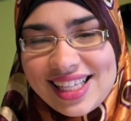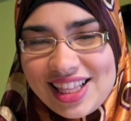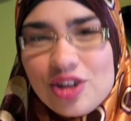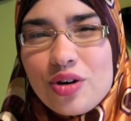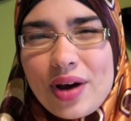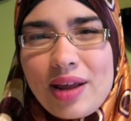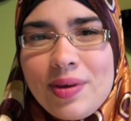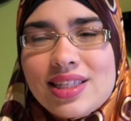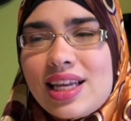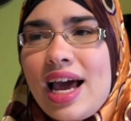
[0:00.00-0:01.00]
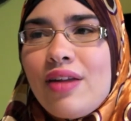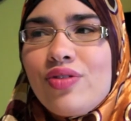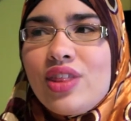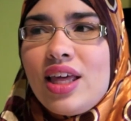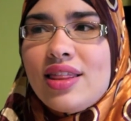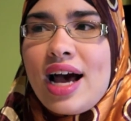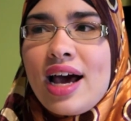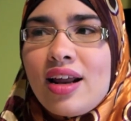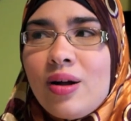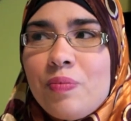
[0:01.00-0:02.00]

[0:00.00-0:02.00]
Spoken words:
You know what I mean? It's the kind of thing that